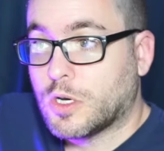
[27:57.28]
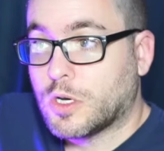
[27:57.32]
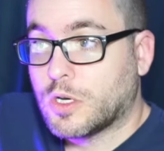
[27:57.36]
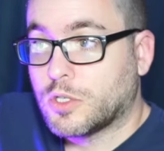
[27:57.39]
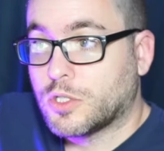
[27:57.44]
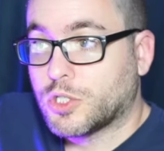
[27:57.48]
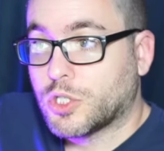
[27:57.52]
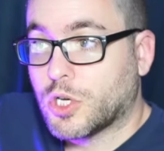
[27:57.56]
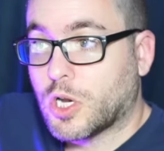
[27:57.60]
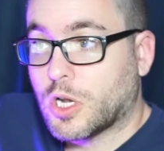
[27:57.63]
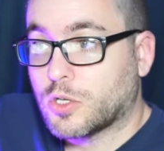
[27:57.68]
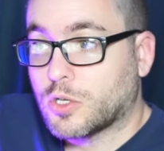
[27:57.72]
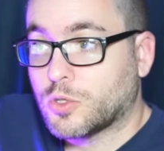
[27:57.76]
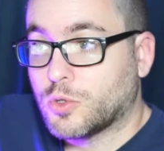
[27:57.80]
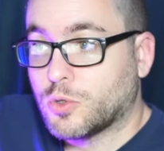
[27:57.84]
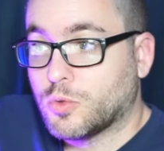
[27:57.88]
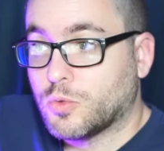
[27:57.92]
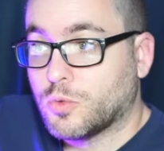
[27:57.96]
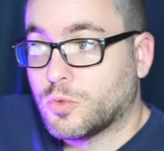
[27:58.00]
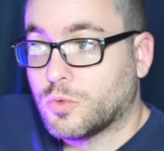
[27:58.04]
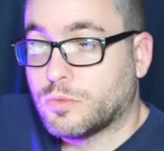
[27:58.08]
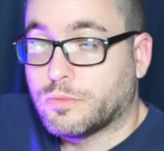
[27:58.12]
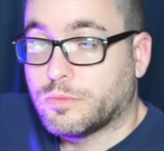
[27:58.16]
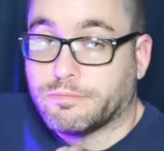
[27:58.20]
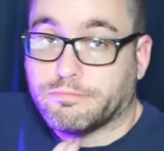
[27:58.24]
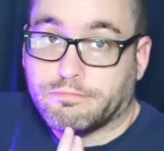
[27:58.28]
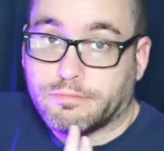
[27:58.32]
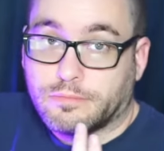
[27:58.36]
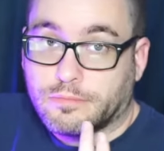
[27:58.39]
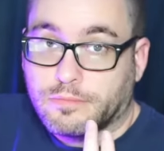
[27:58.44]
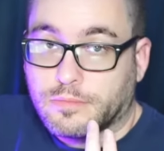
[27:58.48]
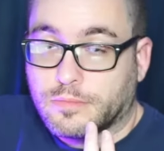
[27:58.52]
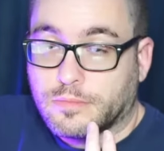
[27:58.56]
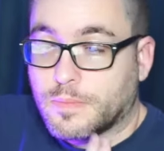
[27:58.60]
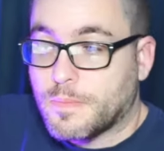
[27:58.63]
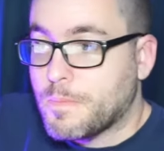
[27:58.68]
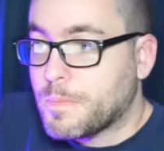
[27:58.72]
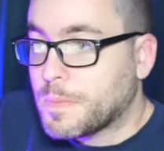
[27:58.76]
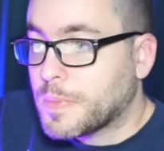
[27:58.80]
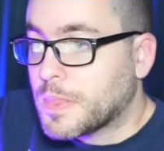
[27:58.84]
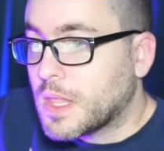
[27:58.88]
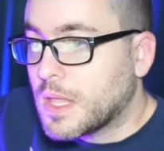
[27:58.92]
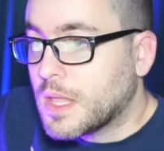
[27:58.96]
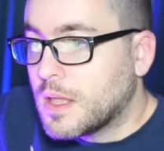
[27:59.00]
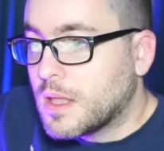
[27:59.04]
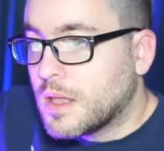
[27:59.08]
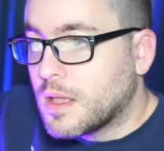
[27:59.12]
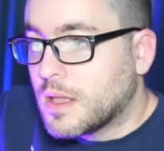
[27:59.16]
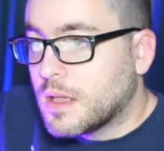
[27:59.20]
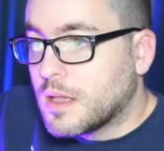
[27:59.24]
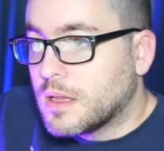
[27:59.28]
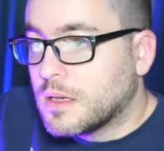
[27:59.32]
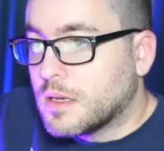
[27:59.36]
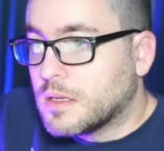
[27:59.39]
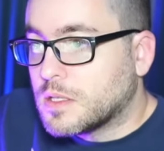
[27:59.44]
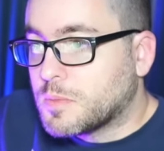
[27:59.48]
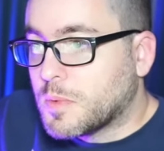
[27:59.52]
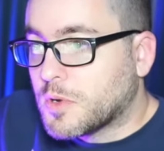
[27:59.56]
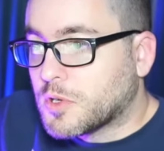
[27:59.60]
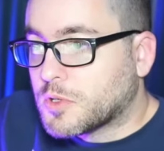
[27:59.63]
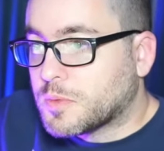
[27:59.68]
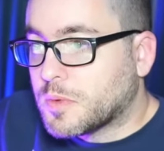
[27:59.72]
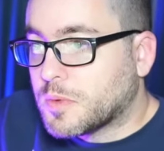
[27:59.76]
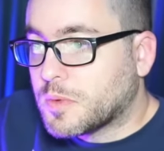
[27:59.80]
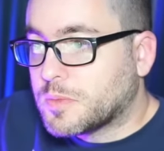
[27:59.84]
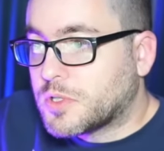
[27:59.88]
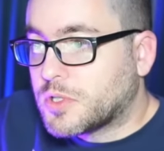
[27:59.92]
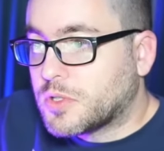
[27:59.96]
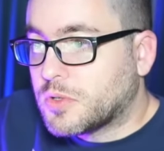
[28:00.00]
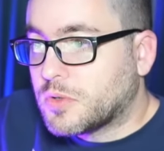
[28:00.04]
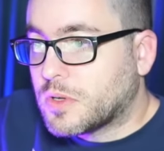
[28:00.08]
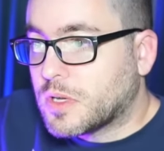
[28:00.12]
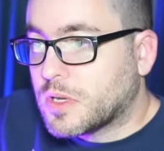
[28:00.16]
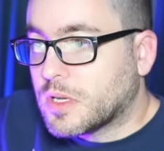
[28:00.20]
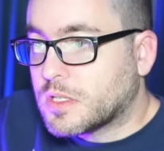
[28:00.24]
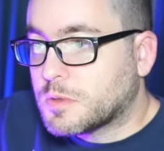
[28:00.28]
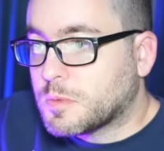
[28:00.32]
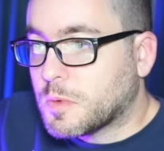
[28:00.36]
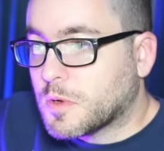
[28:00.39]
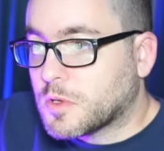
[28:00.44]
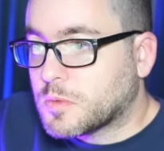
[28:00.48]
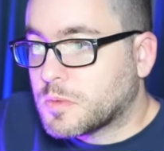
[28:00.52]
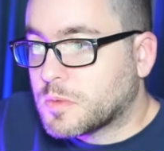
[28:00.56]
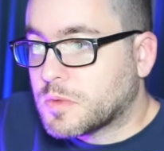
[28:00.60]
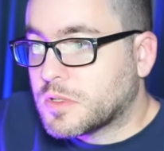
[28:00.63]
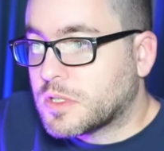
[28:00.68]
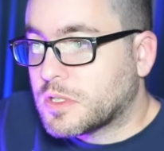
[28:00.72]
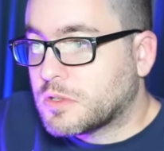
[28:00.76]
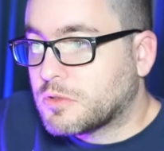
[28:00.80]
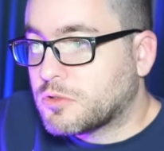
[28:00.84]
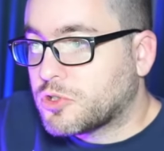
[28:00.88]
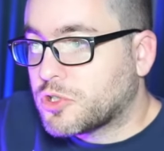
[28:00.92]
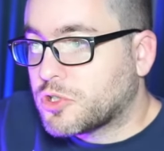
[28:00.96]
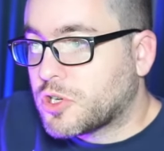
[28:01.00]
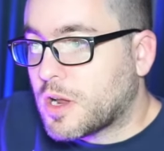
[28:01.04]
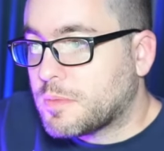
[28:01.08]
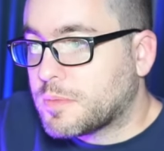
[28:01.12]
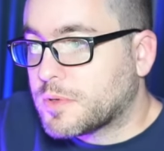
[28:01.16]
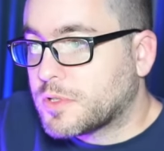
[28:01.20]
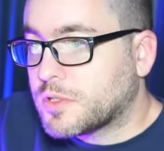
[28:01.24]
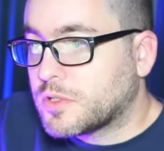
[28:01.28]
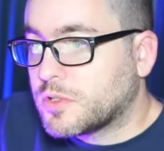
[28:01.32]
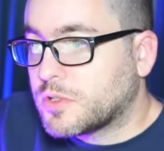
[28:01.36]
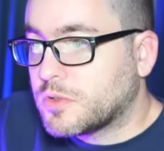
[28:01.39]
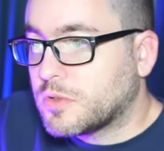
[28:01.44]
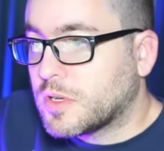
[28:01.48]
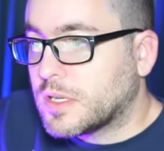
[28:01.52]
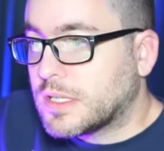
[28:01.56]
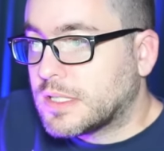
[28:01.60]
Shokew. Disposable bazooka. Disposable single shot bazooka. A